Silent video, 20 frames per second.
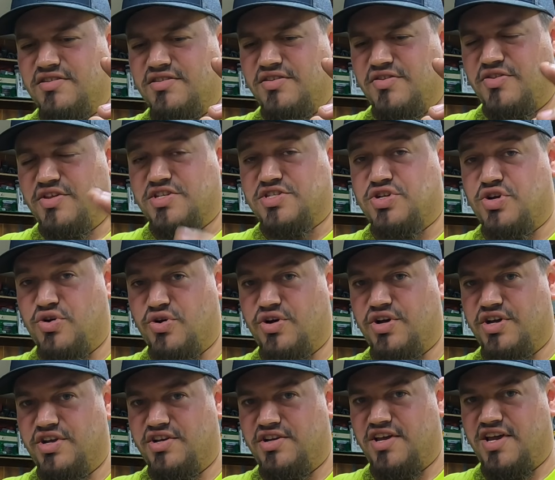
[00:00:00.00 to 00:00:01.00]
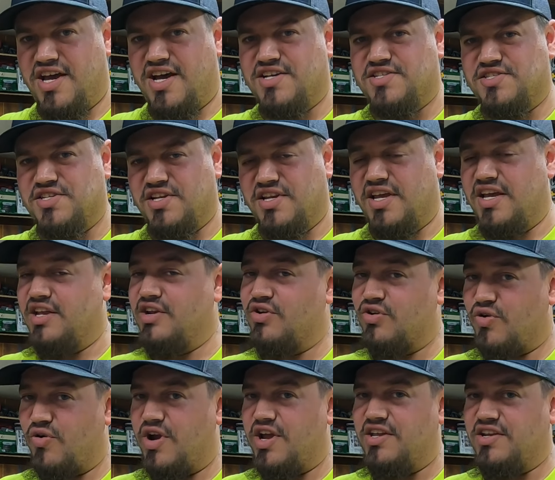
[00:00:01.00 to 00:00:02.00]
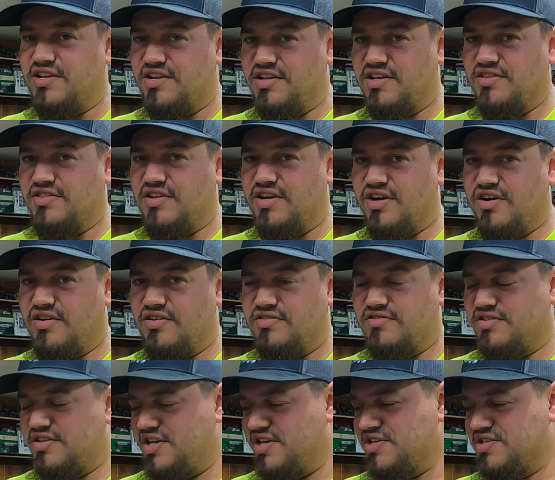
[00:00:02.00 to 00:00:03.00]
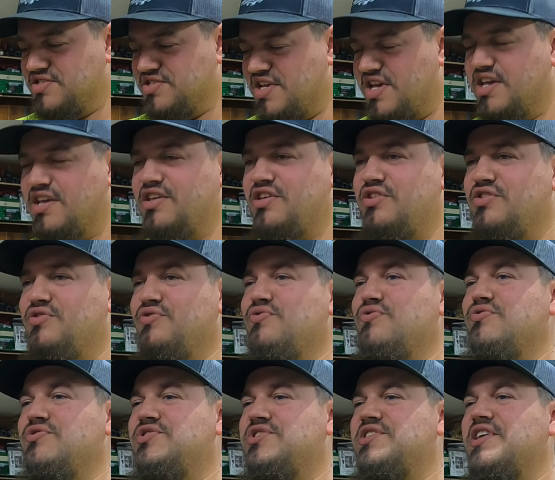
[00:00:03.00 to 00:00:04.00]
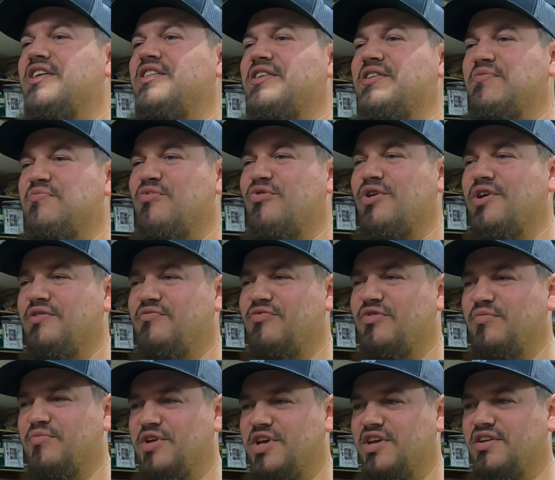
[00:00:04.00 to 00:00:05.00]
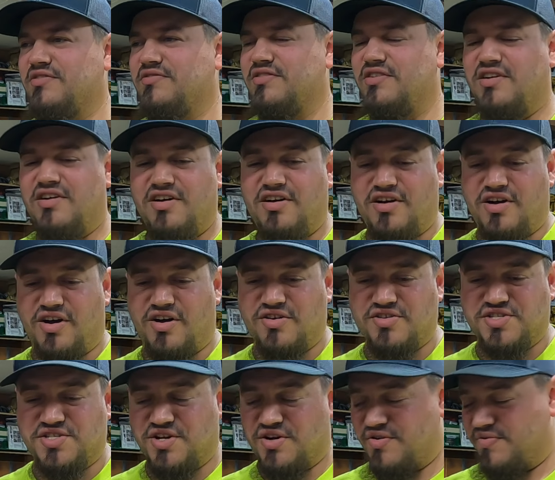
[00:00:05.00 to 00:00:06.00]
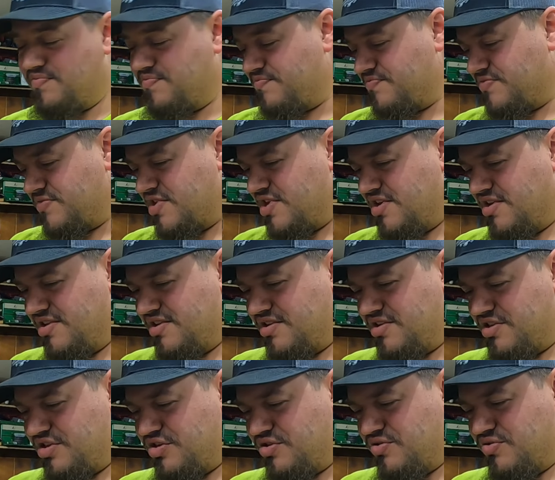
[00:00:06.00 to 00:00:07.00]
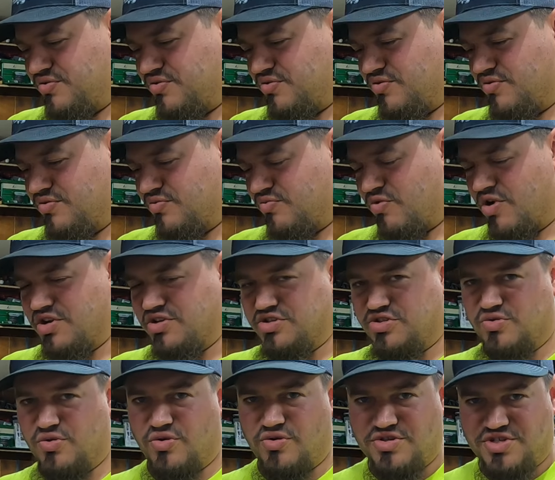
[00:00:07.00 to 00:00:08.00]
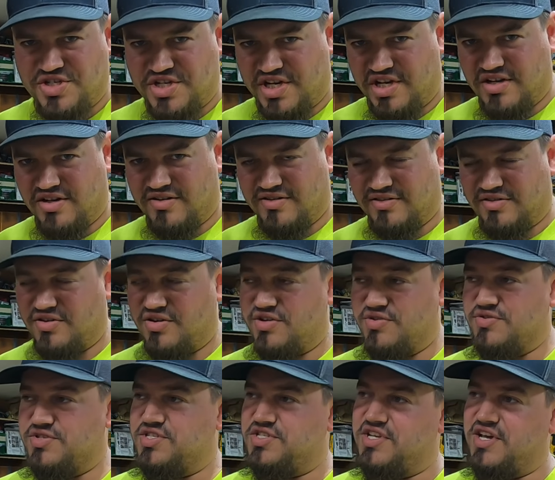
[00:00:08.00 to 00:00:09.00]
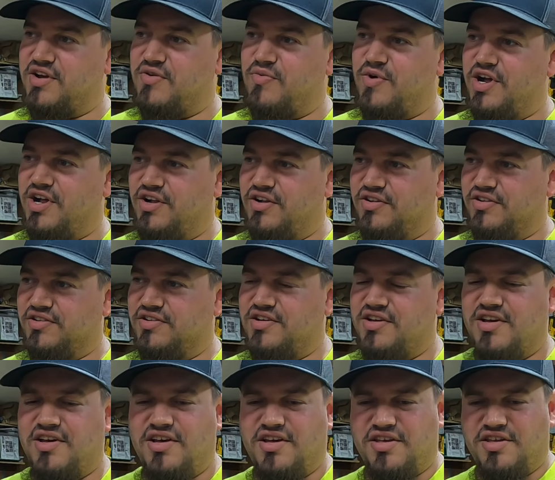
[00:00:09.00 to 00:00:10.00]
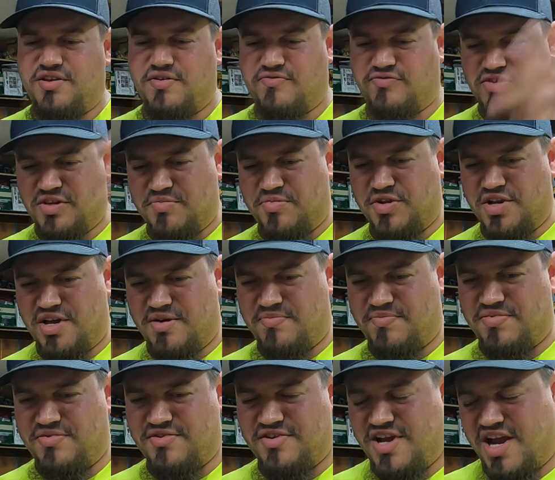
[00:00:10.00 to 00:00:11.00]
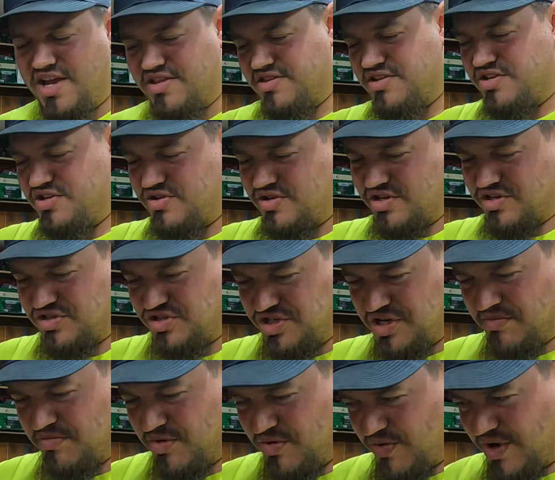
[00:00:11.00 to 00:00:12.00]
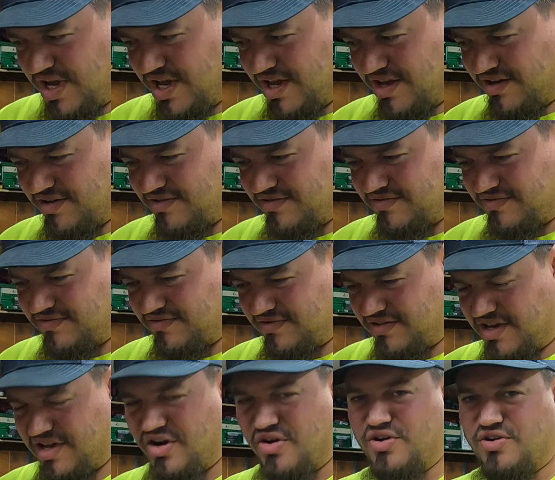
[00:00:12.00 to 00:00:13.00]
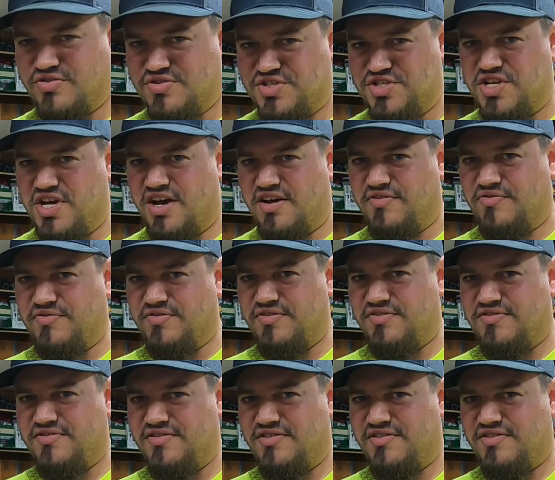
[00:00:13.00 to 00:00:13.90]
this hood has it integrated in there is a huge selling point for me. Also, you run dual shield or you stick weld, you flip it up, and then you can chip away at all your stuff